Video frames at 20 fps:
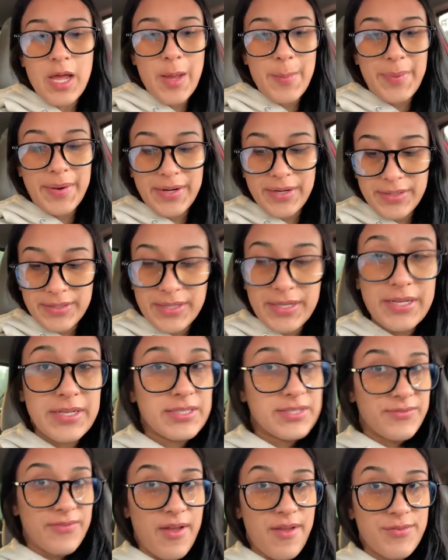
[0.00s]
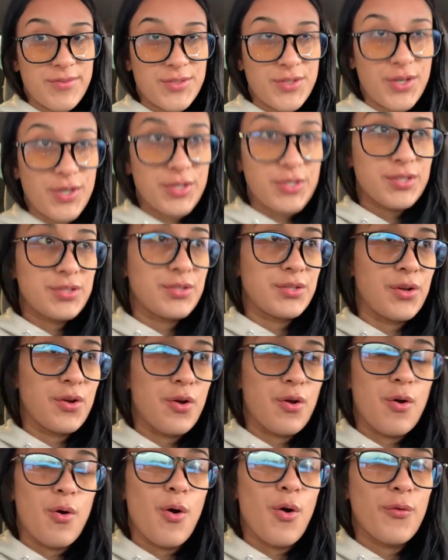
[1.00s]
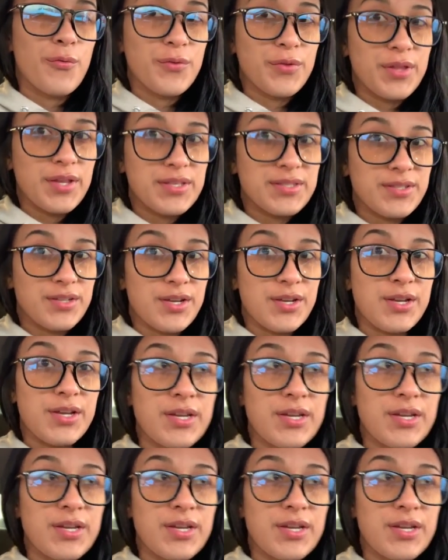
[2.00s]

Apparently it's five stars, so hopefully it's good.